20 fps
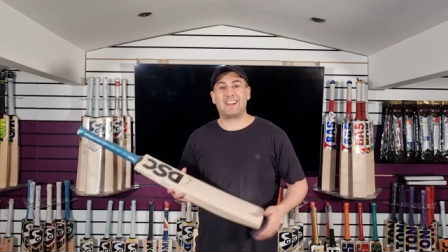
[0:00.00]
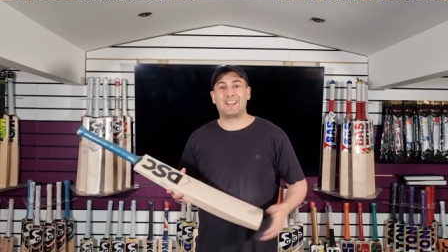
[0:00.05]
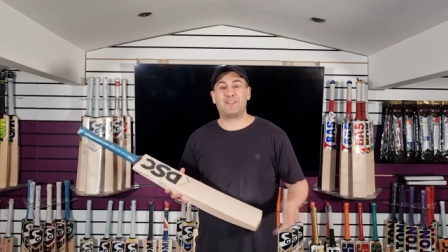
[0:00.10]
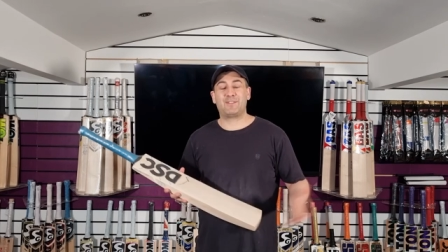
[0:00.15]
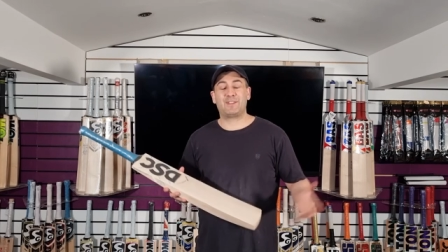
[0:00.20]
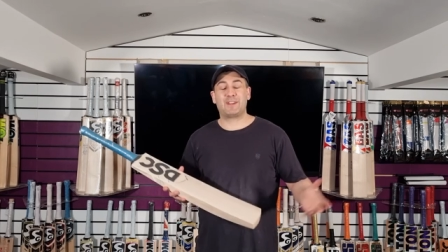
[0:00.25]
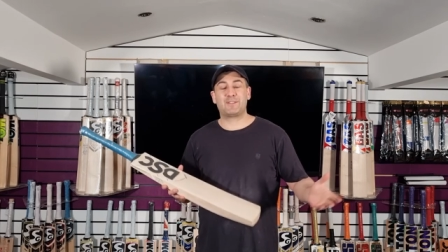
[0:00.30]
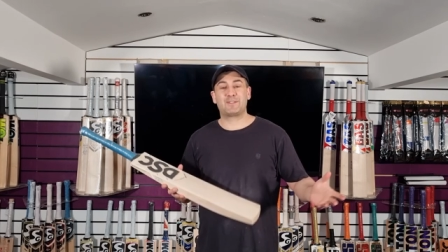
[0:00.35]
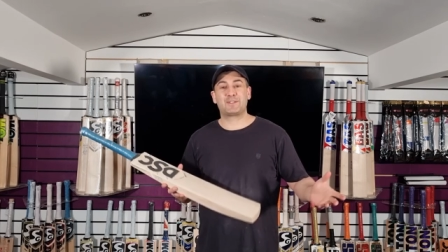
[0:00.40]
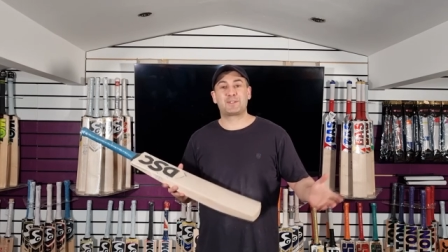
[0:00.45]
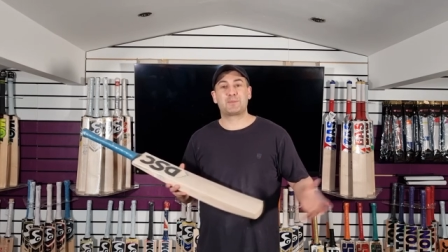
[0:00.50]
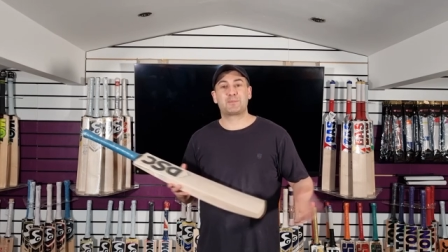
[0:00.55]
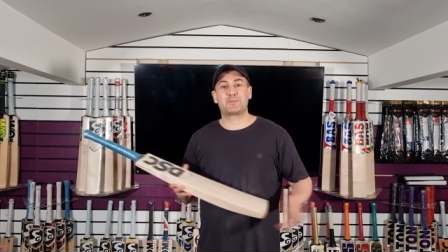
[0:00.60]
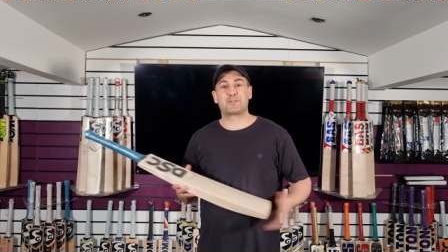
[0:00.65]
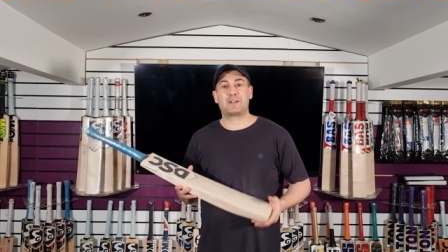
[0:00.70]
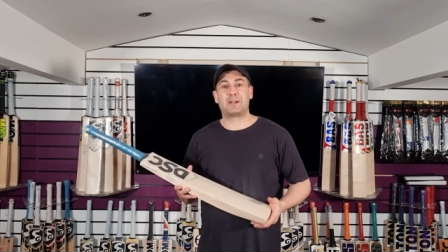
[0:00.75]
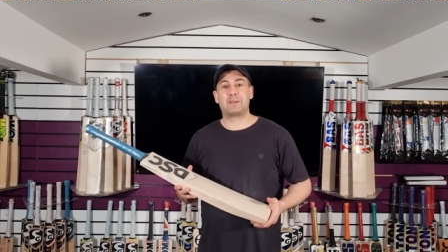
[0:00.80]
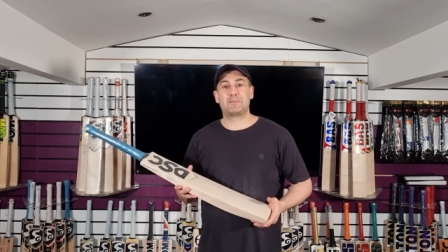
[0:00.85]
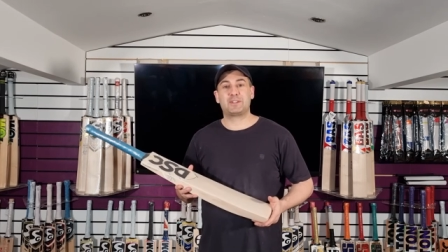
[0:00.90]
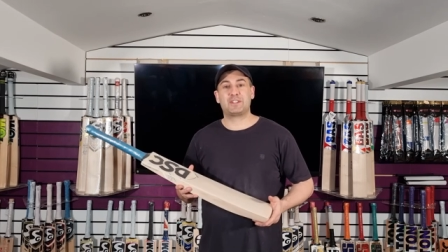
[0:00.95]
And if you haven't
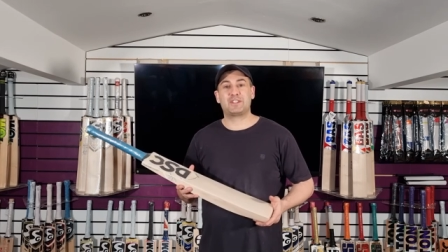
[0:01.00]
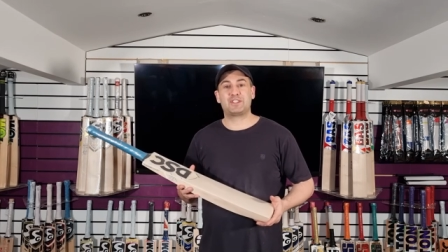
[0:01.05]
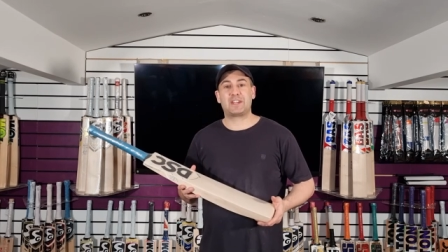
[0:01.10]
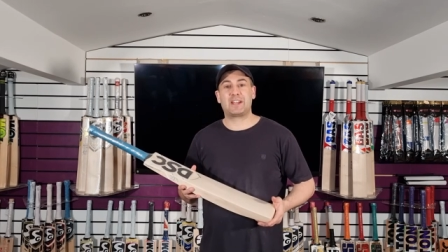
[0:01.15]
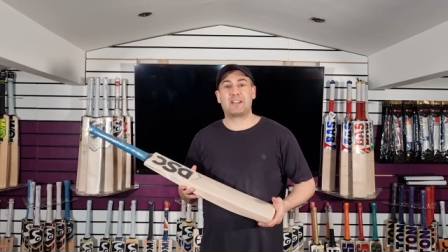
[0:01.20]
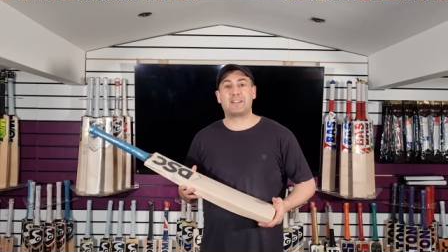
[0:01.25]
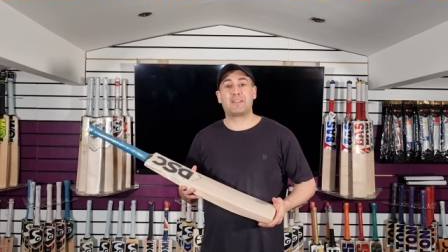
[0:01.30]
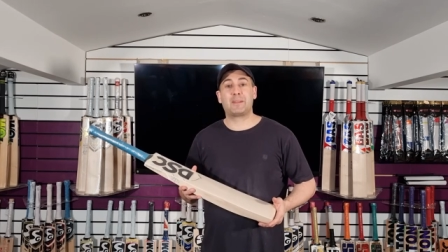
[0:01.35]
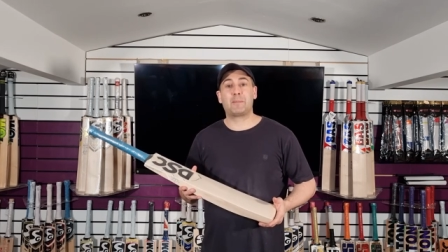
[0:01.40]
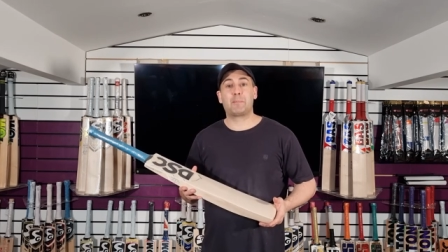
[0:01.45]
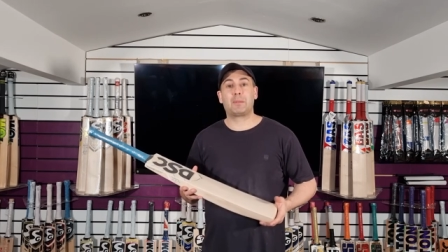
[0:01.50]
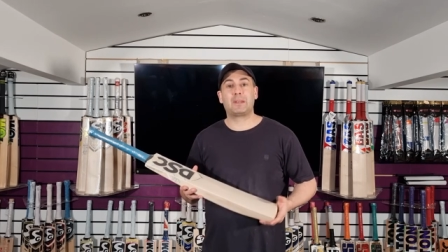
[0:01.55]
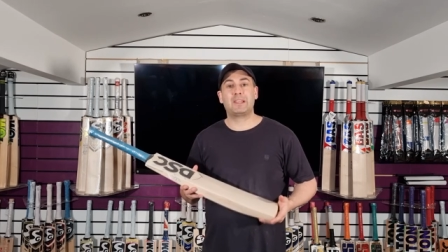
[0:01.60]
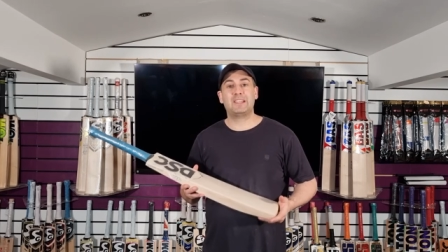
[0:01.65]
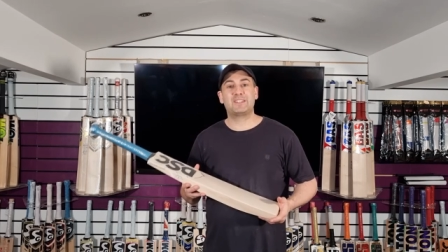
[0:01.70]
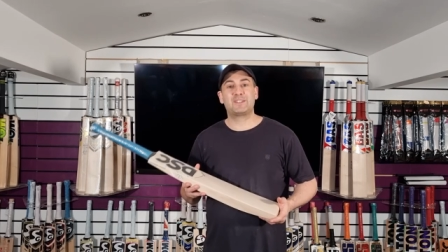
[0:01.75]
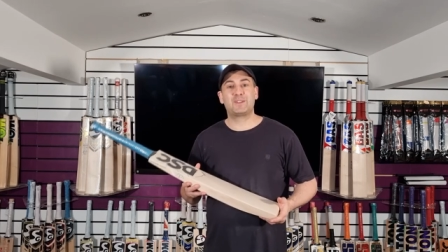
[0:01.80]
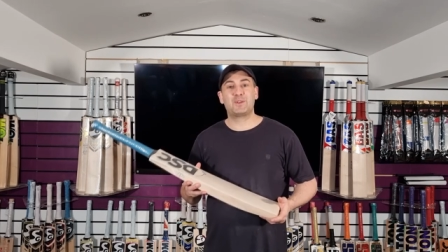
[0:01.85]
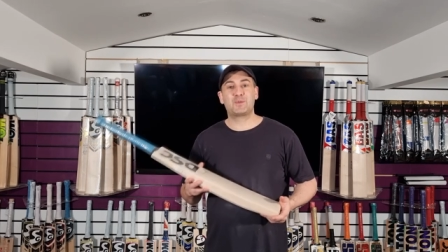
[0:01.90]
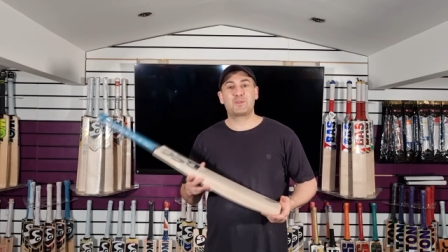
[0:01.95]
subscribed to the channel, then
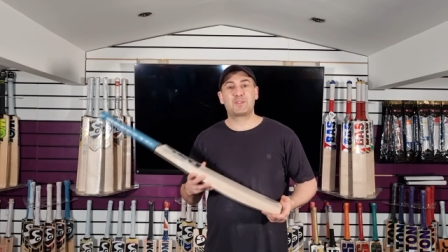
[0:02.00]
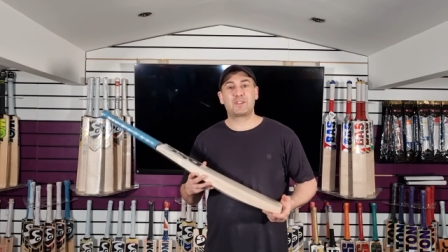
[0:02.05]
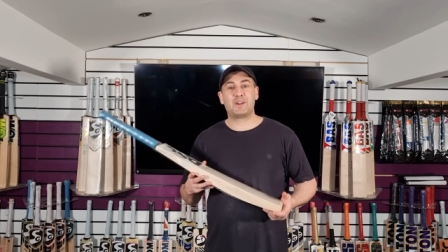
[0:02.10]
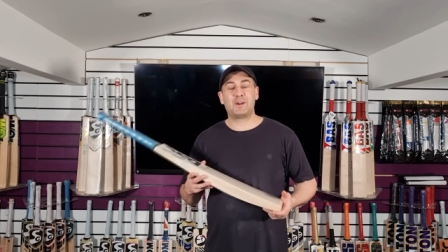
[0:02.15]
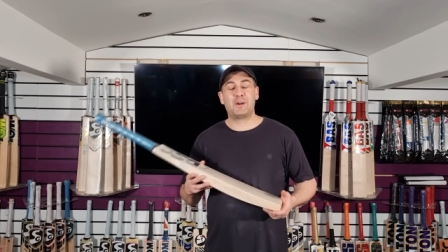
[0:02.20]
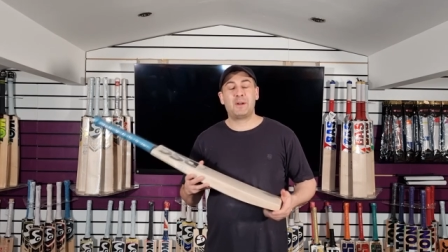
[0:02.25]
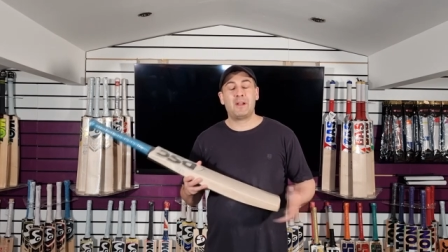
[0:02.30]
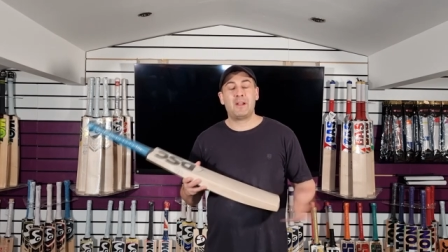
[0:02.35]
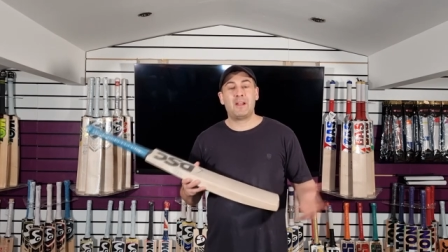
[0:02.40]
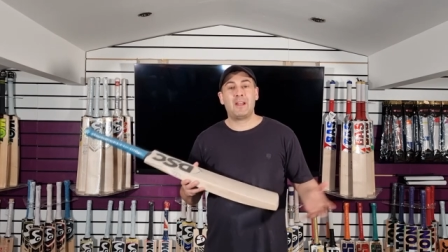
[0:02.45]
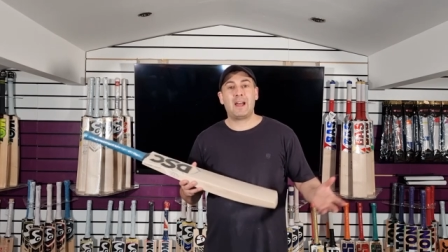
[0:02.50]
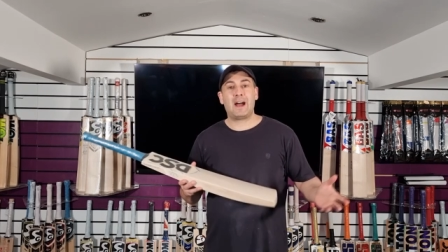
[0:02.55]
please do so.